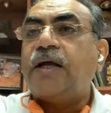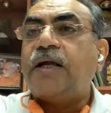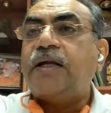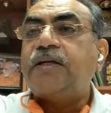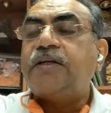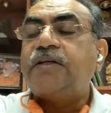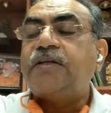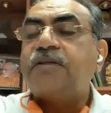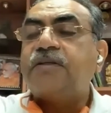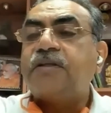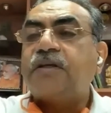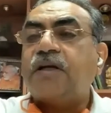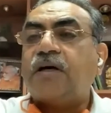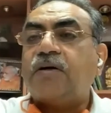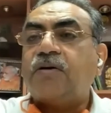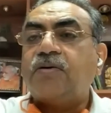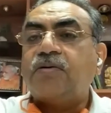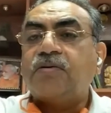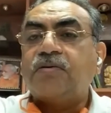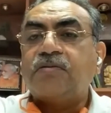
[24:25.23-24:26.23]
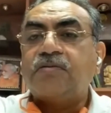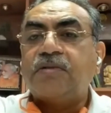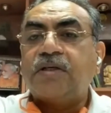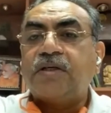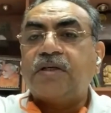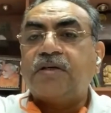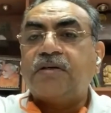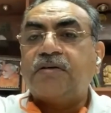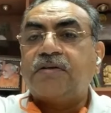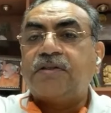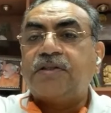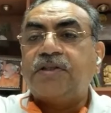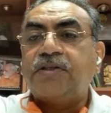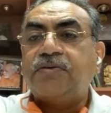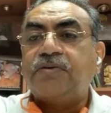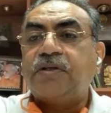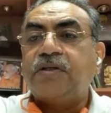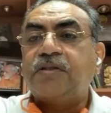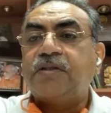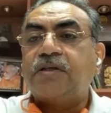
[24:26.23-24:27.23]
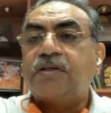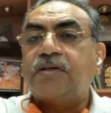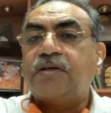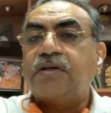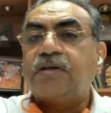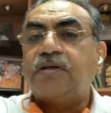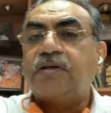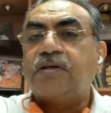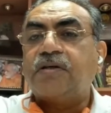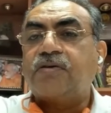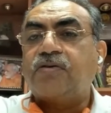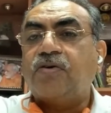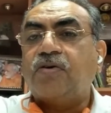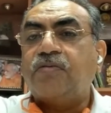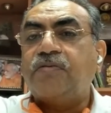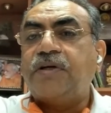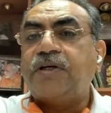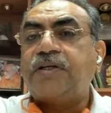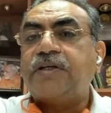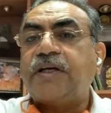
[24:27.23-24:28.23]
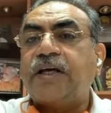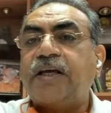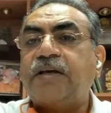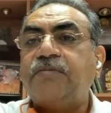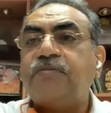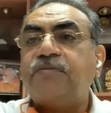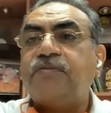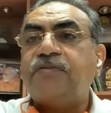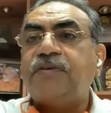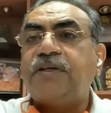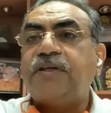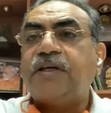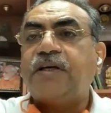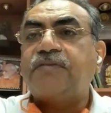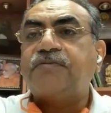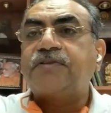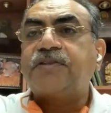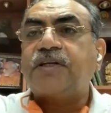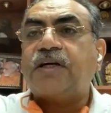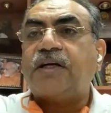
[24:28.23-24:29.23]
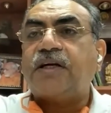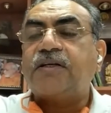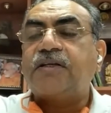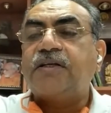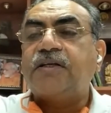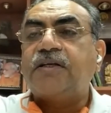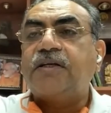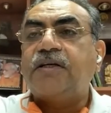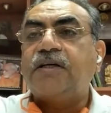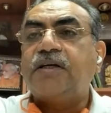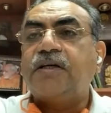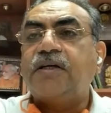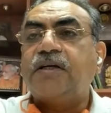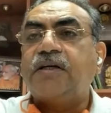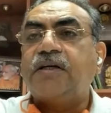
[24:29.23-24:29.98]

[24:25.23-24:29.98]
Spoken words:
And now during the COVID time, we have started